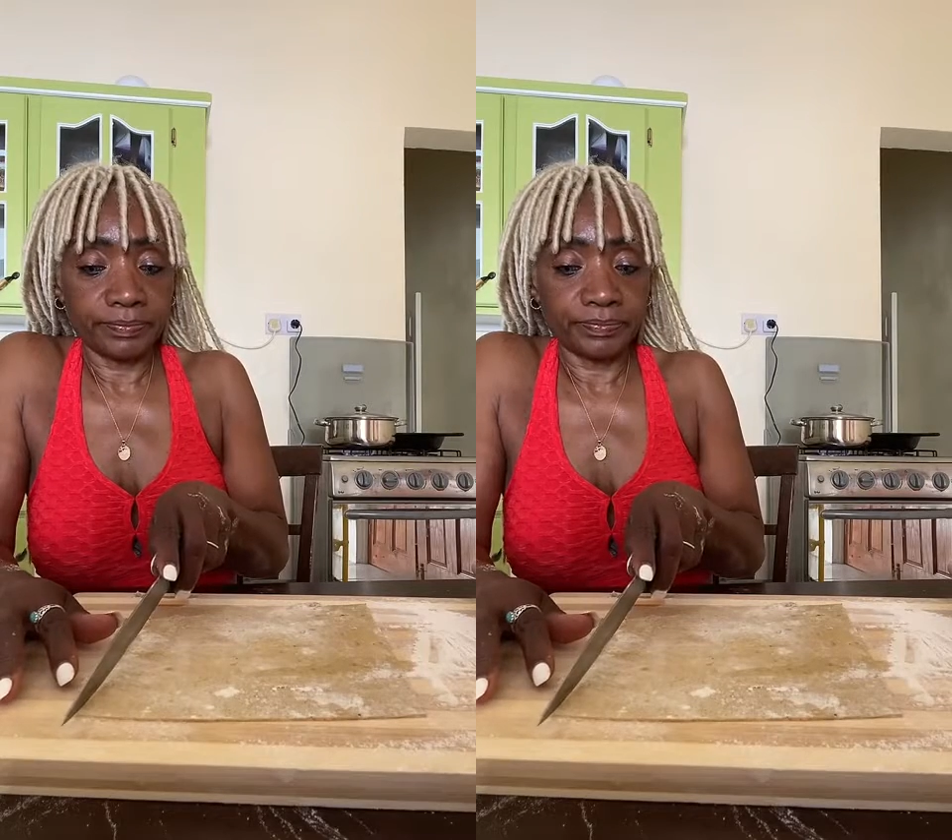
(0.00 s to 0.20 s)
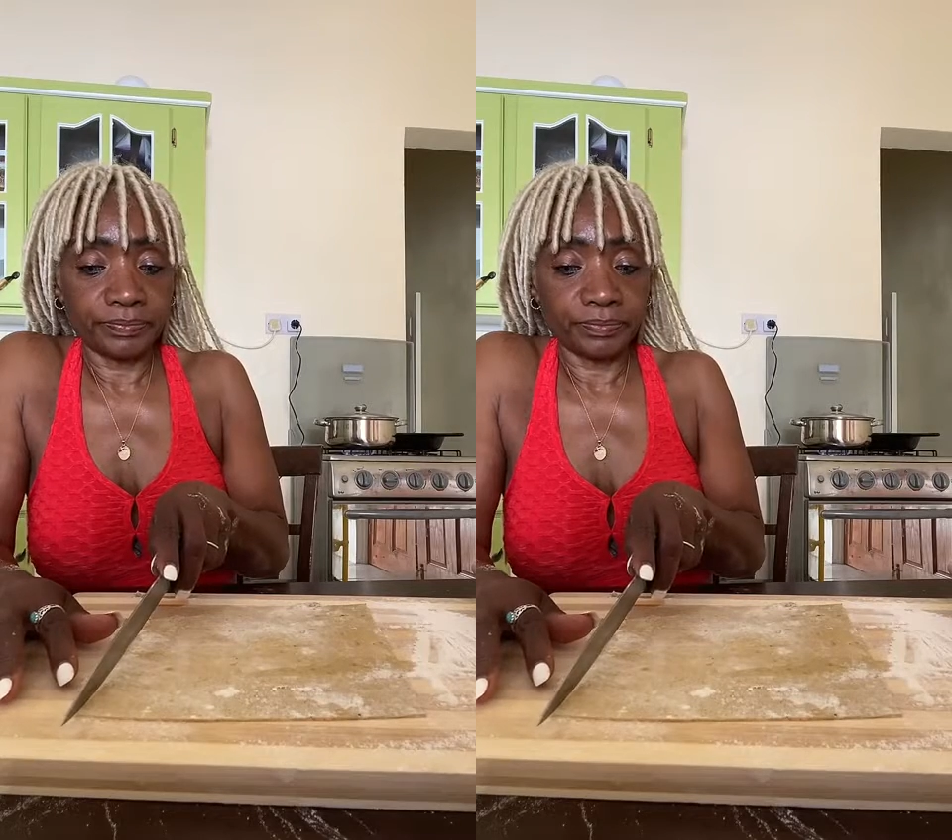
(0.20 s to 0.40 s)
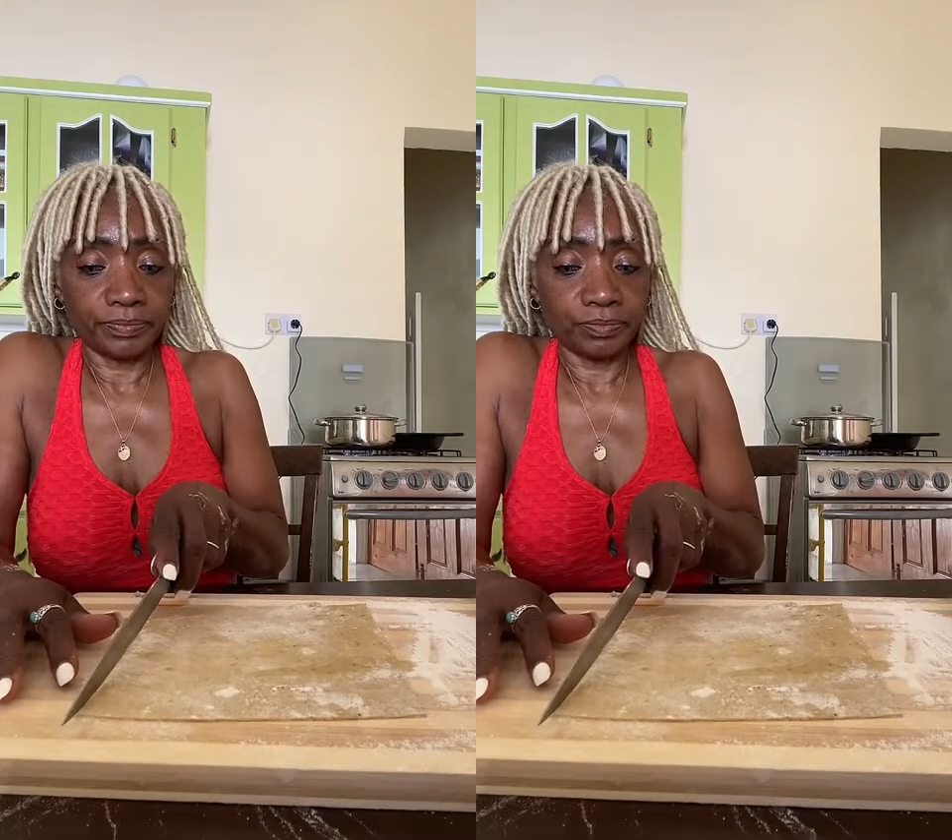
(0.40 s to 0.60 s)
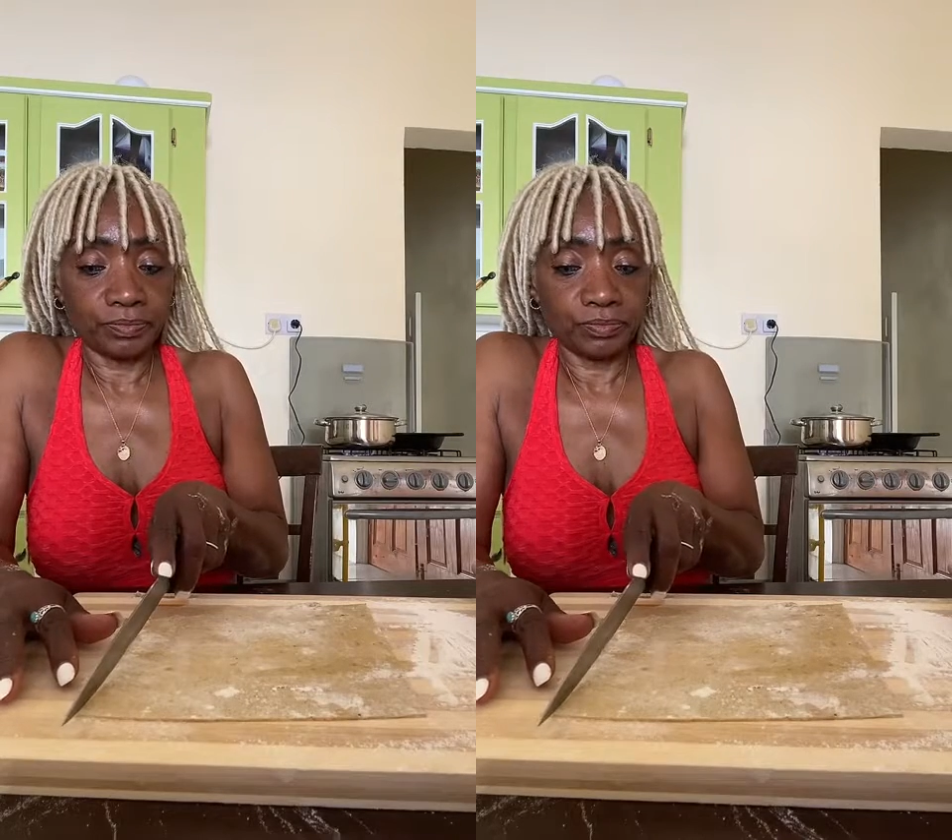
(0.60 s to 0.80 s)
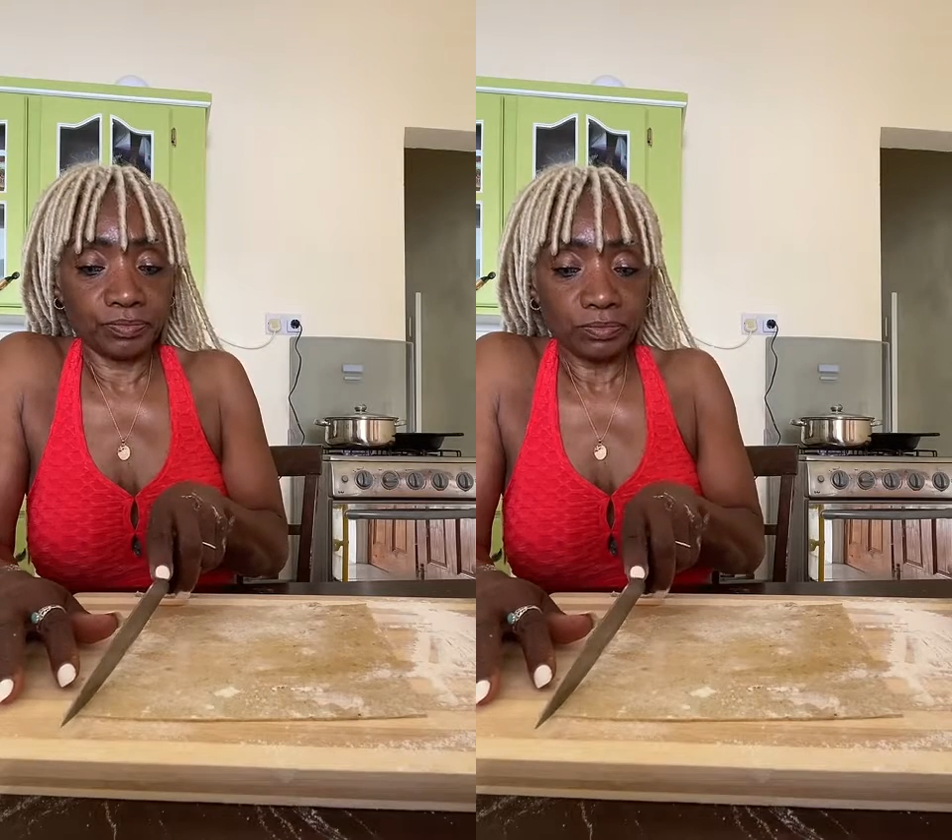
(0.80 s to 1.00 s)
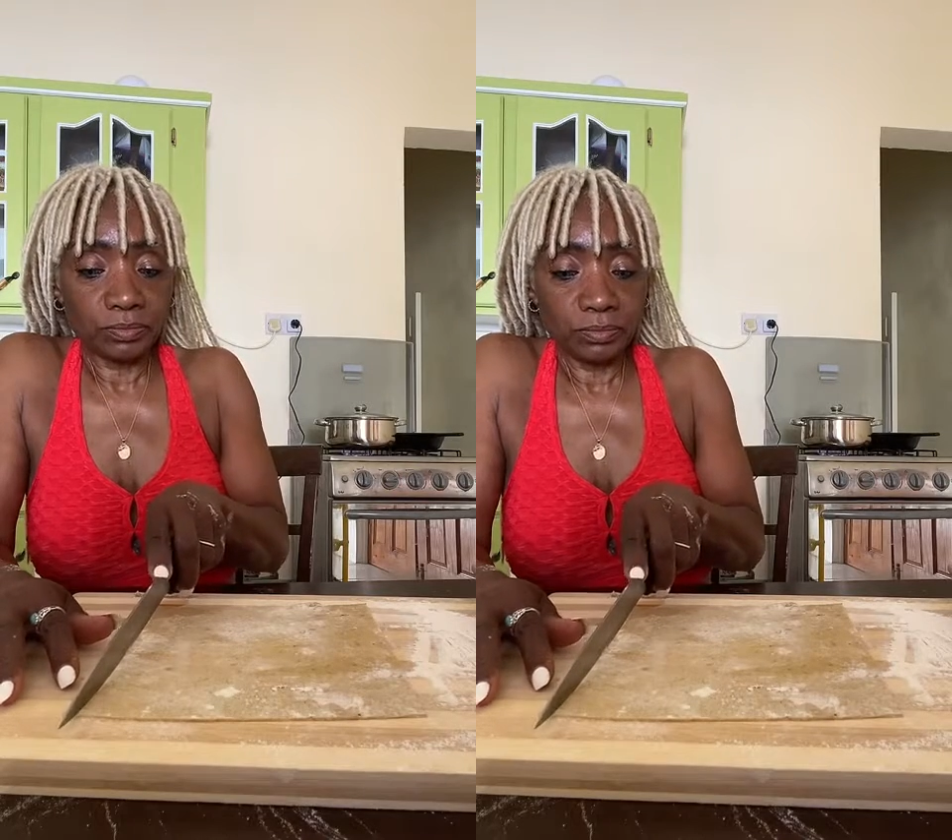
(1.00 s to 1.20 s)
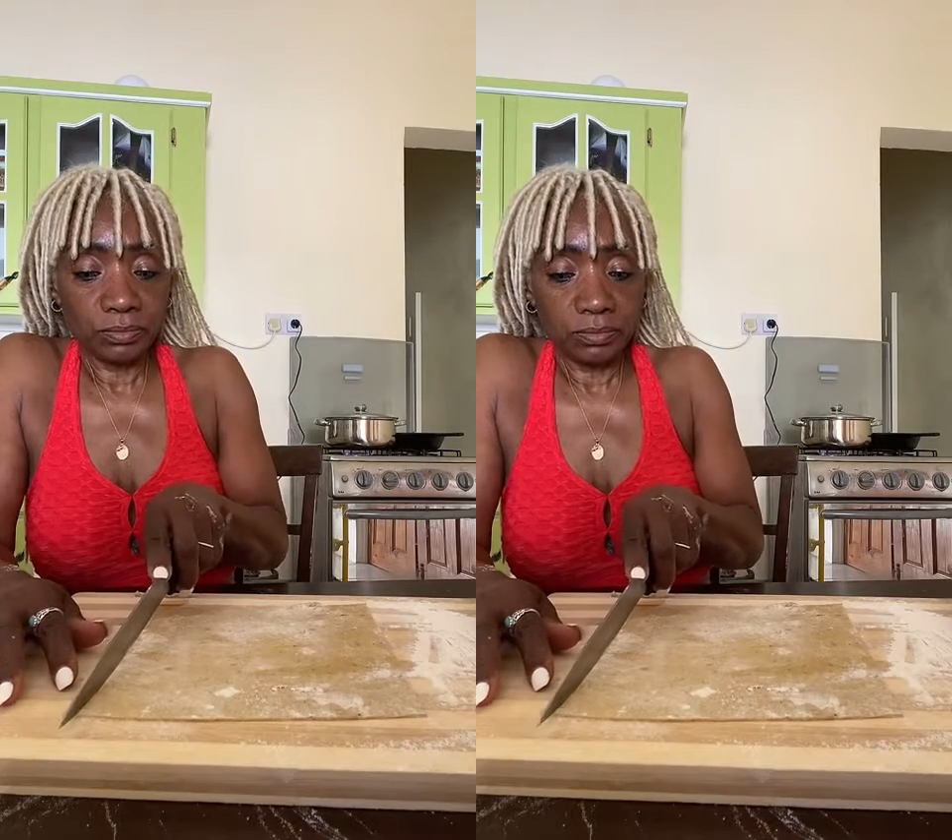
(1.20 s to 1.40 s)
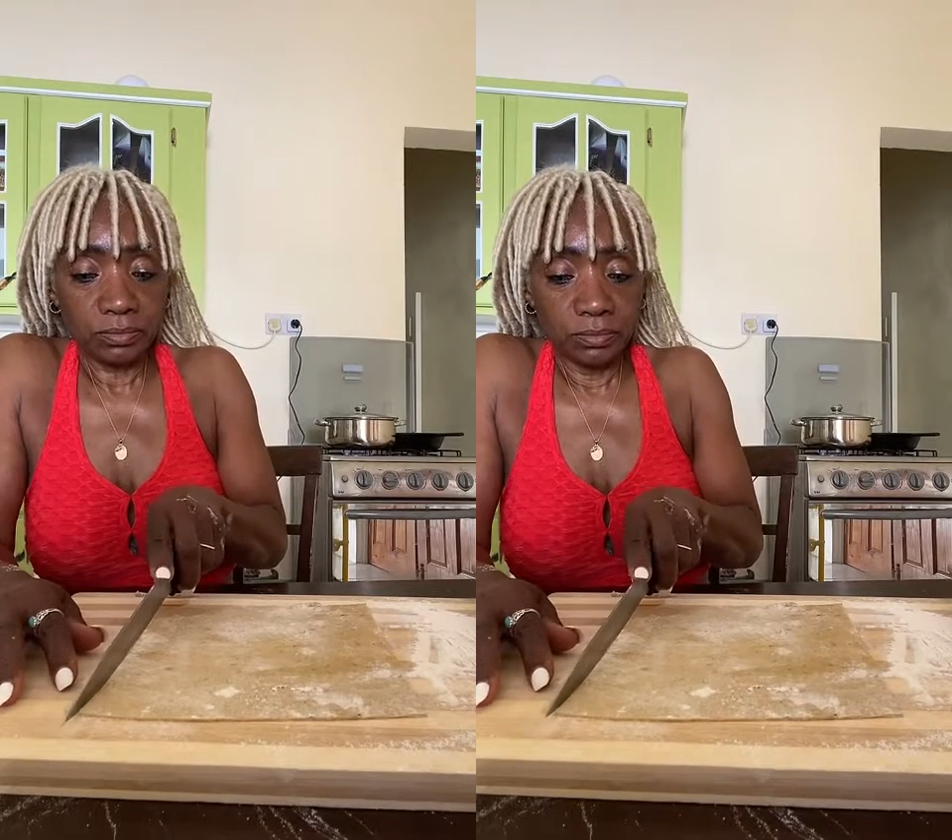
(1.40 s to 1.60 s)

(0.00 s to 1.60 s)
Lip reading: says, what are you